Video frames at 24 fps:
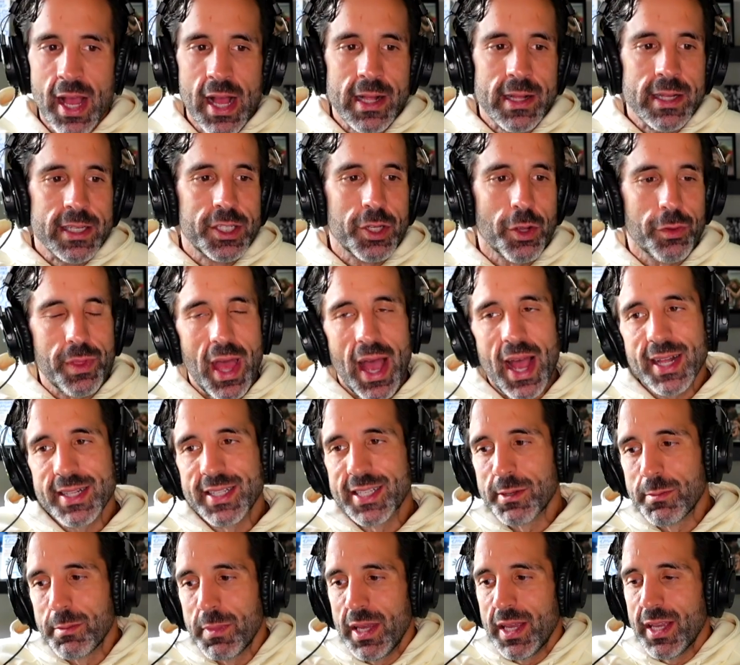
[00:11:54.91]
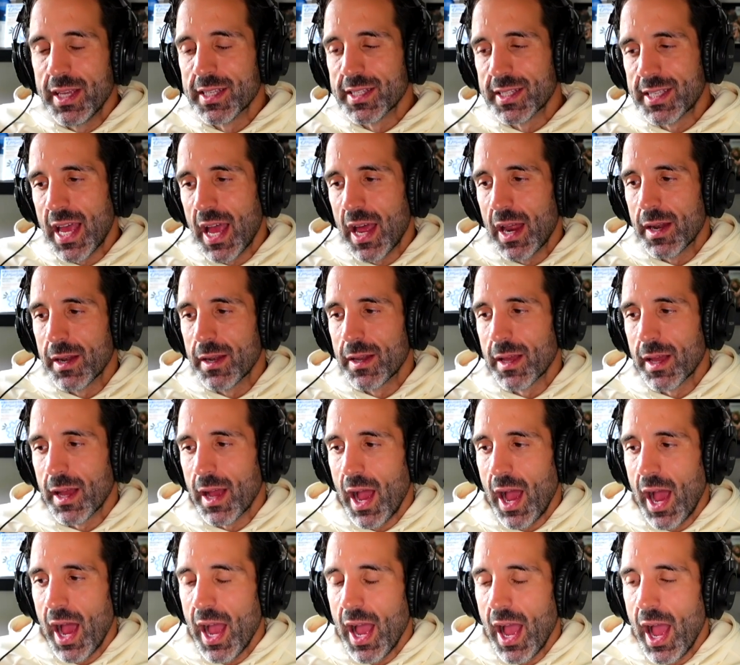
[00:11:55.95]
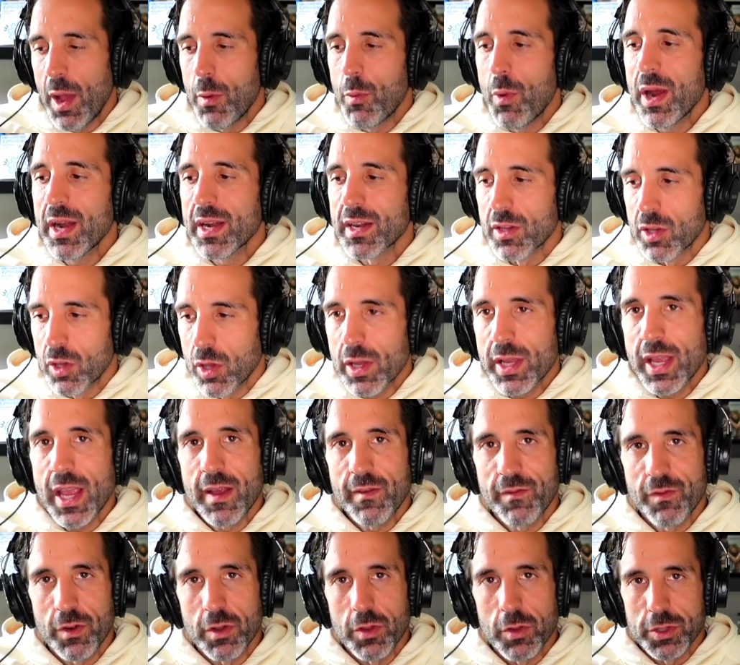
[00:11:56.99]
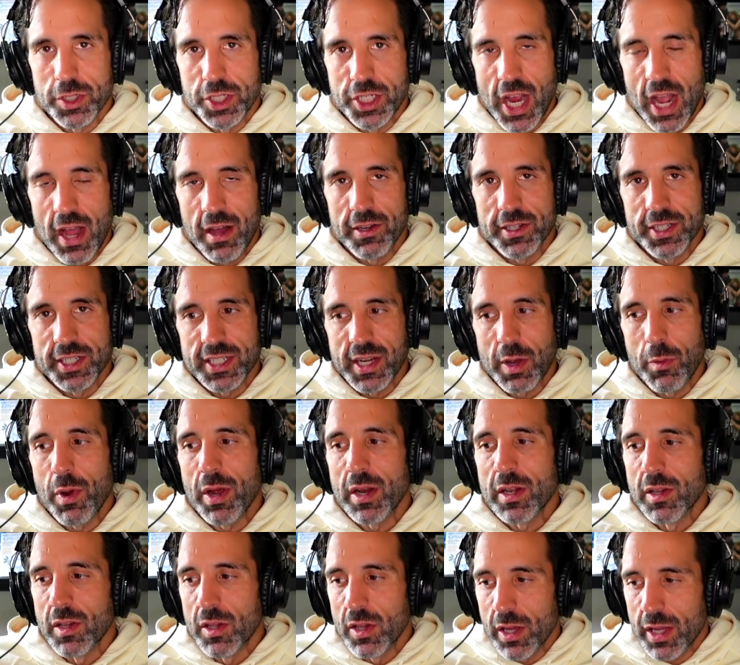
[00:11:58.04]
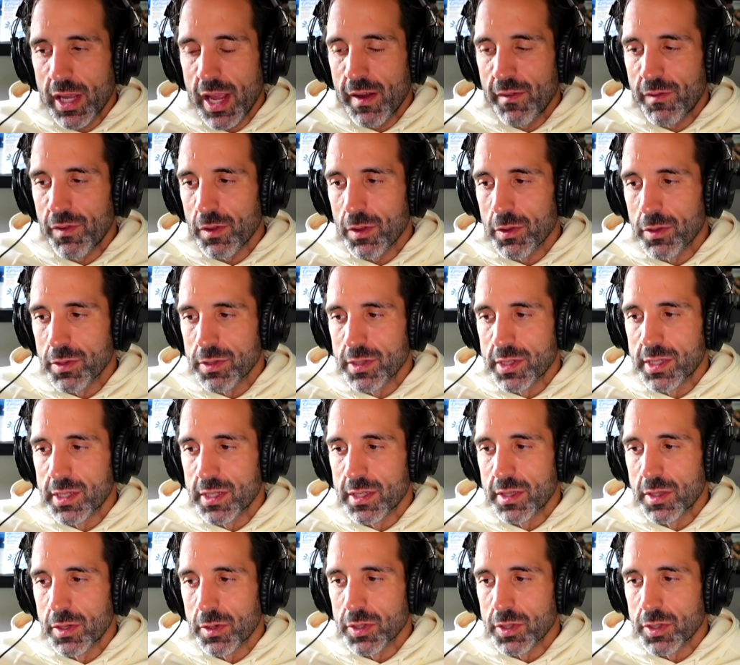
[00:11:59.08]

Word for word: So that to me is that I, I went looking for those challenges. I went looking for those, those